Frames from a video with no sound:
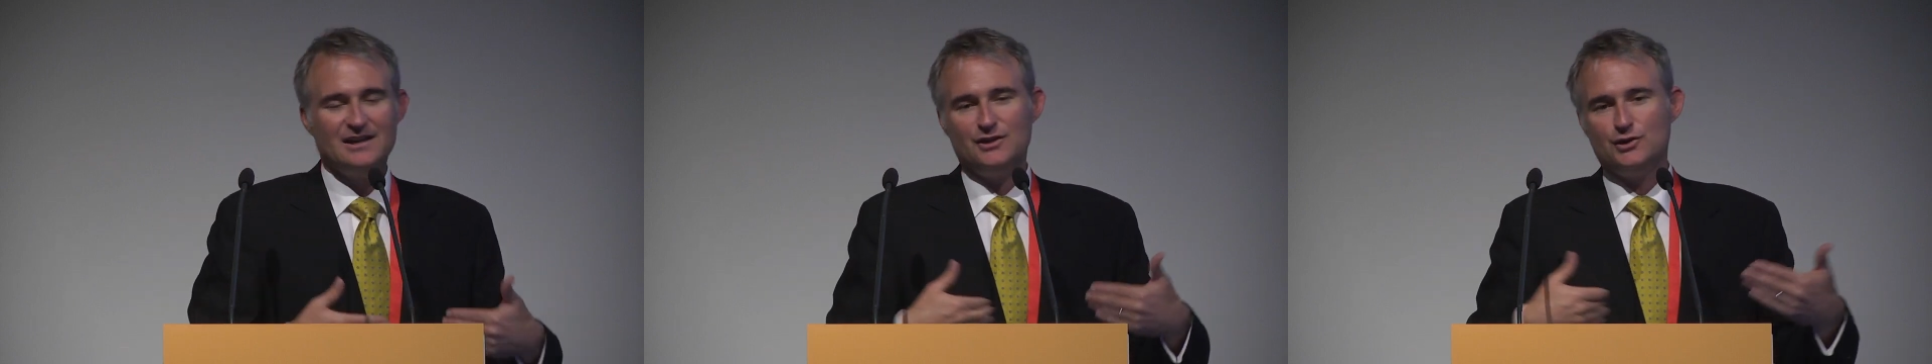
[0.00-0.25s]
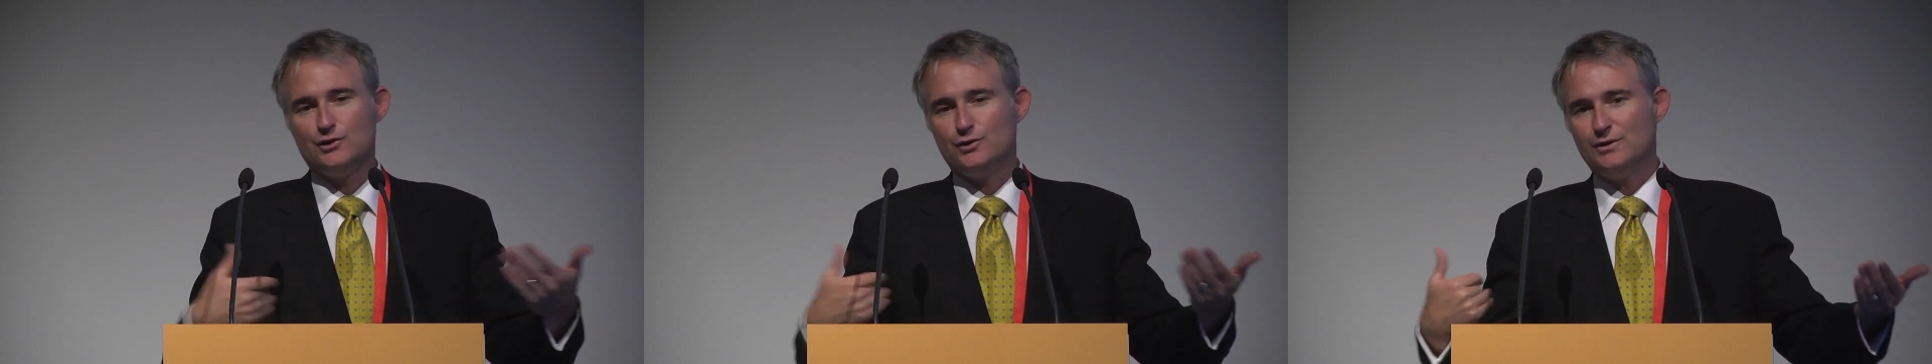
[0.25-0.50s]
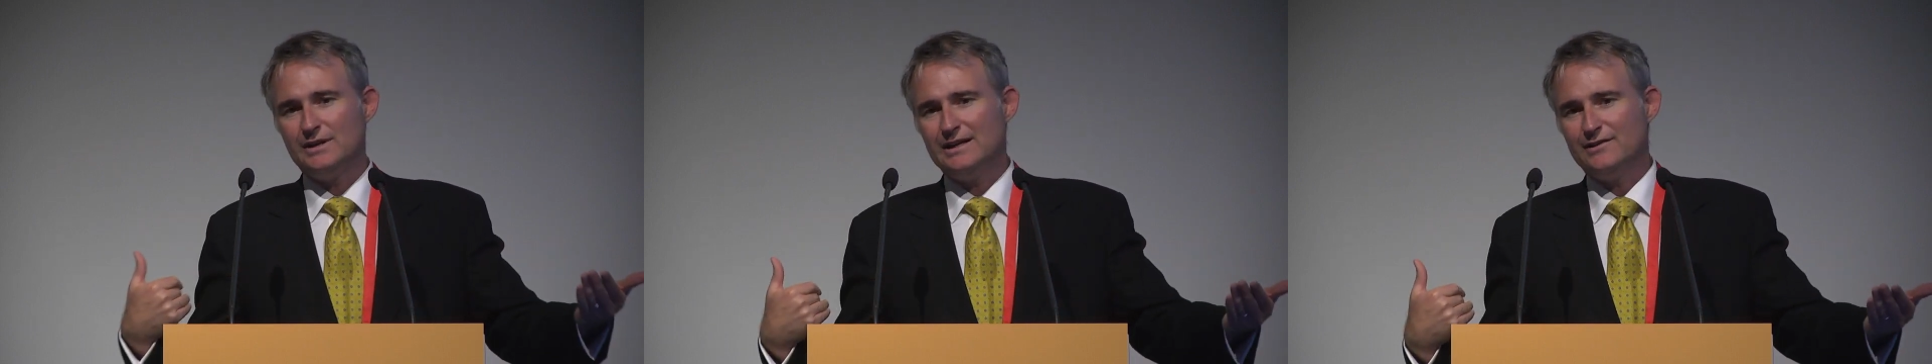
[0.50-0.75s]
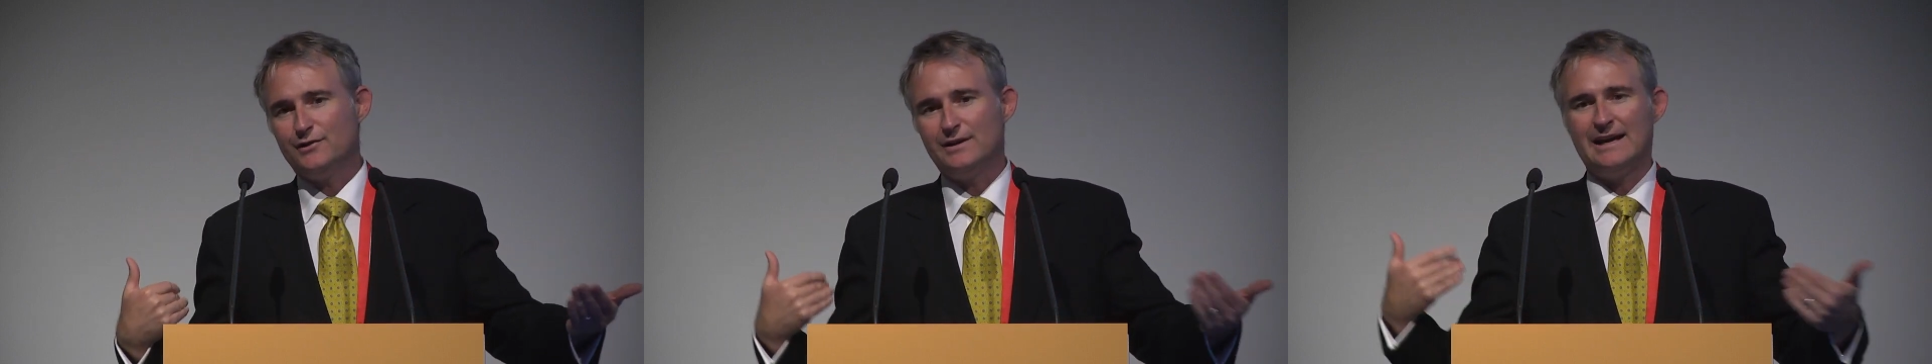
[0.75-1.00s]
You
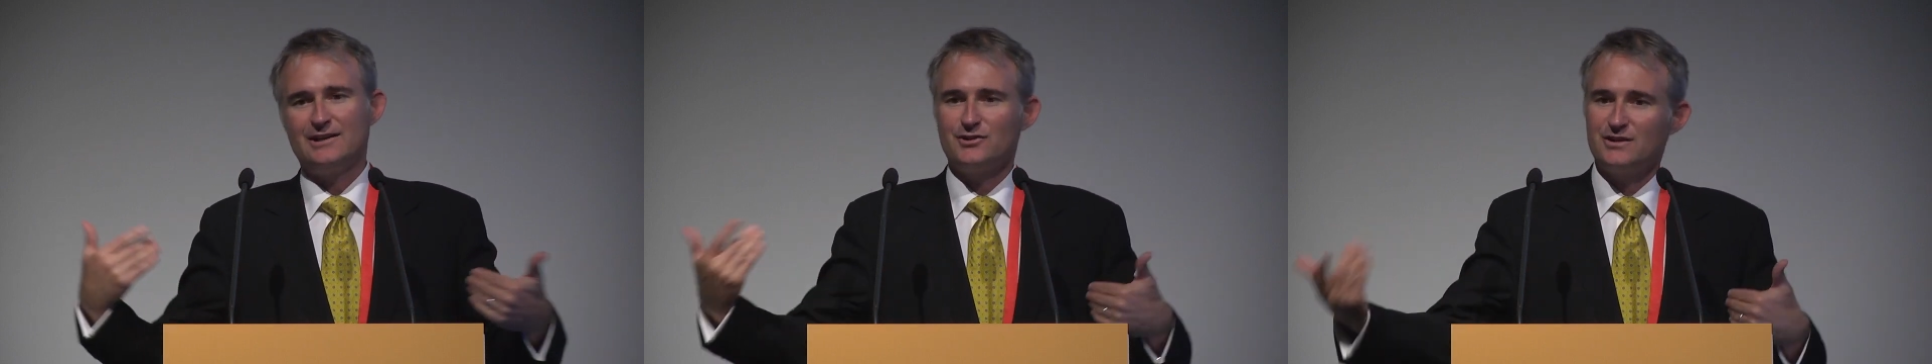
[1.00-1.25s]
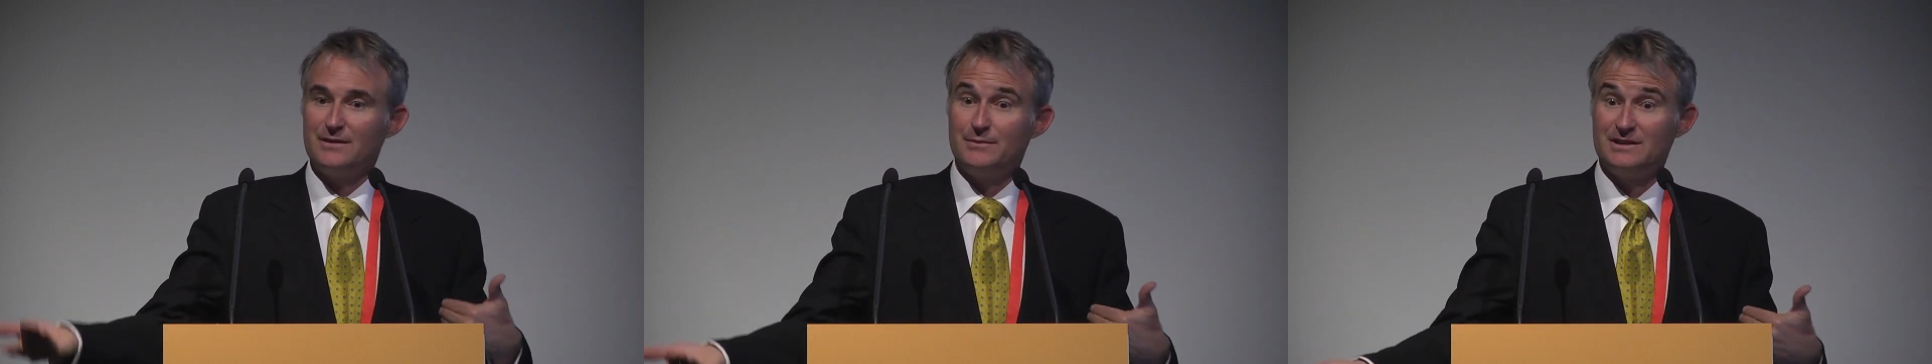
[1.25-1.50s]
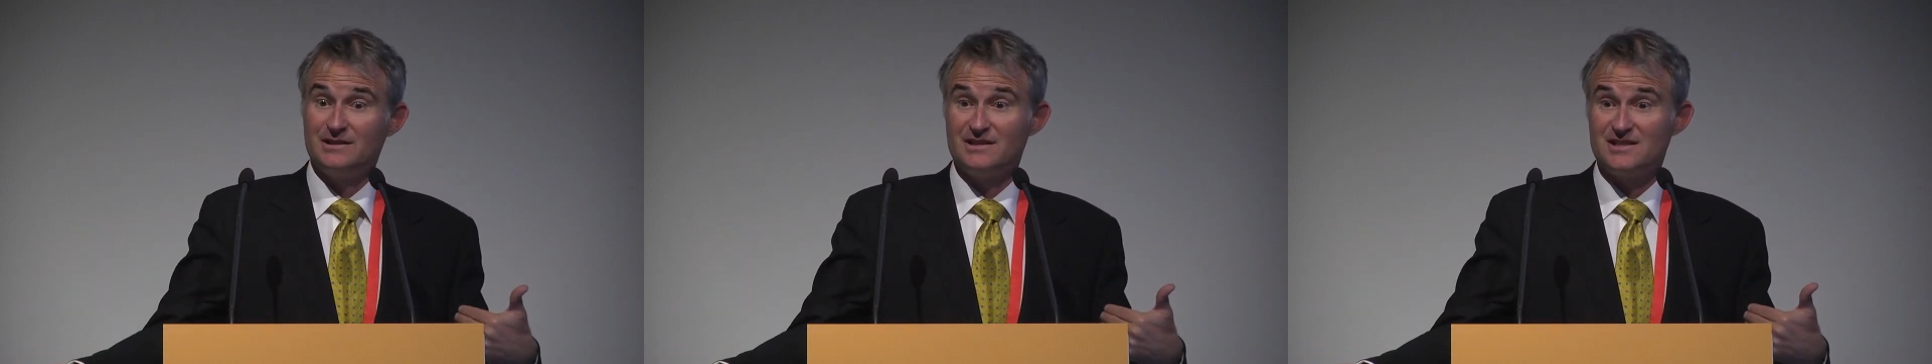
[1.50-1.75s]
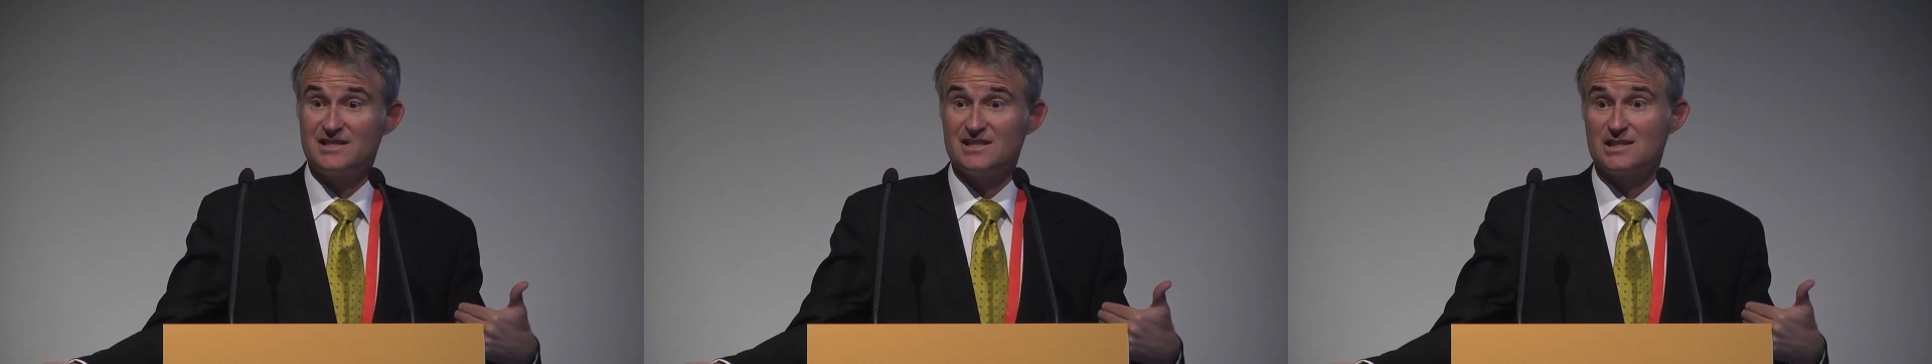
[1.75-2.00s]
either enter them into
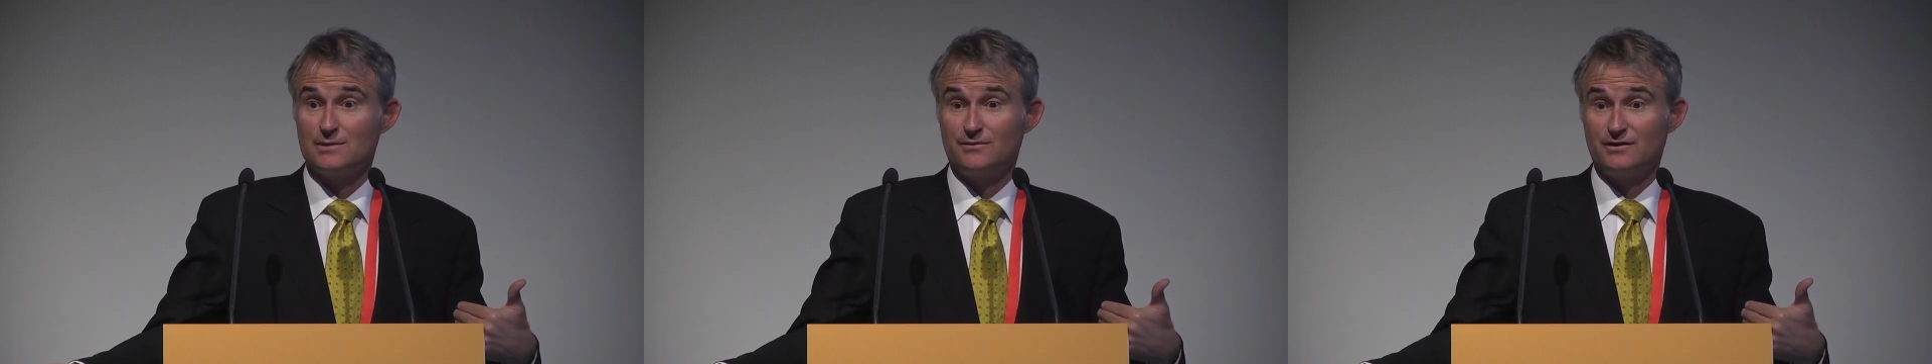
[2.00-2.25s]
the system